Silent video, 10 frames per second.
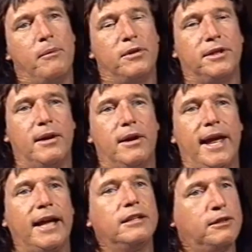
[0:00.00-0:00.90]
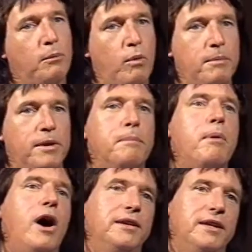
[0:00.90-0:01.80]
with the hand of the woman
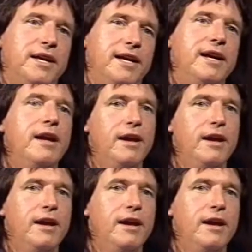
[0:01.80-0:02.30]
upon the